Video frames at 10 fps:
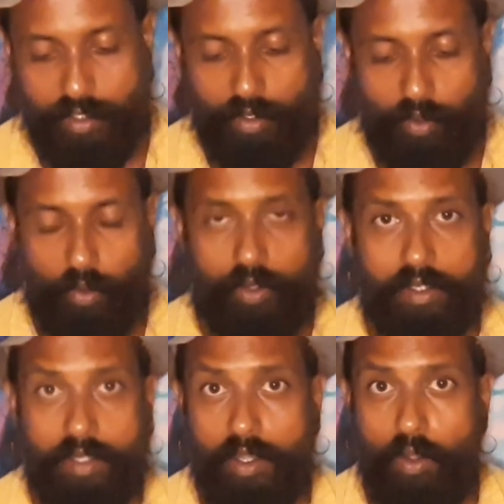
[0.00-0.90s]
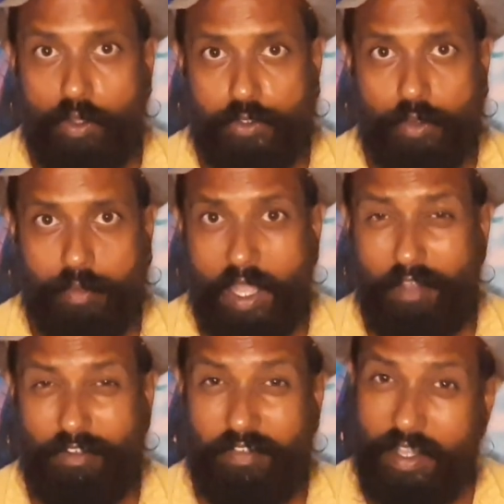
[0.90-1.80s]
also on behalf
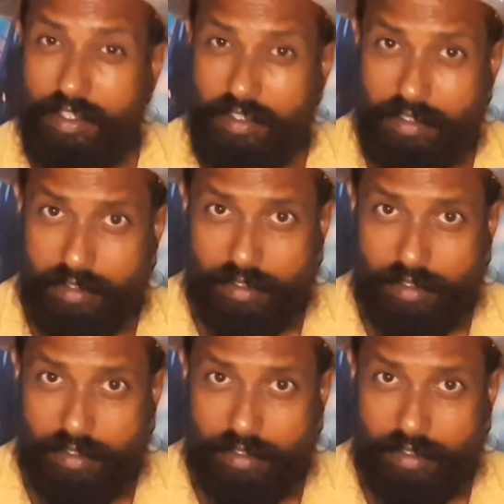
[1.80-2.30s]
of others.